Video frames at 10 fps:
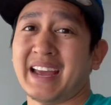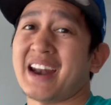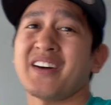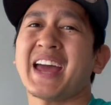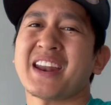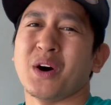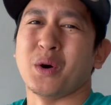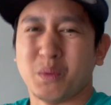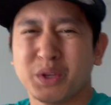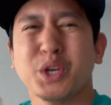And on that
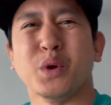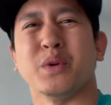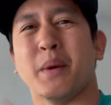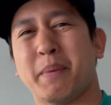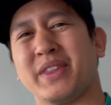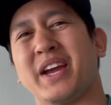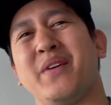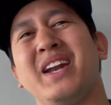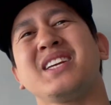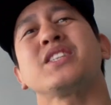note, we'll do the birthday
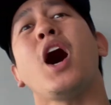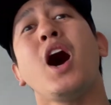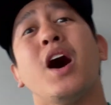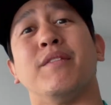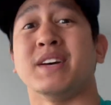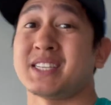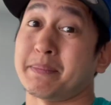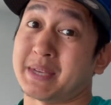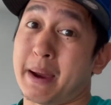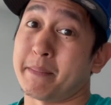greetings of
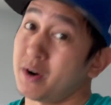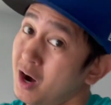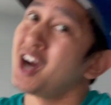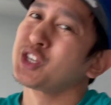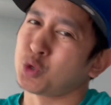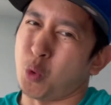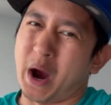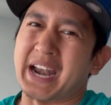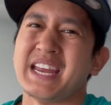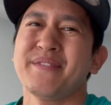September
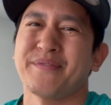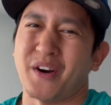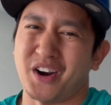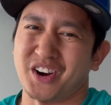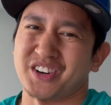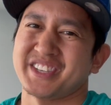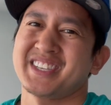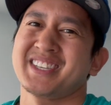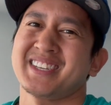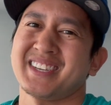
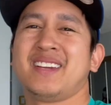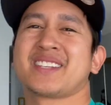21st.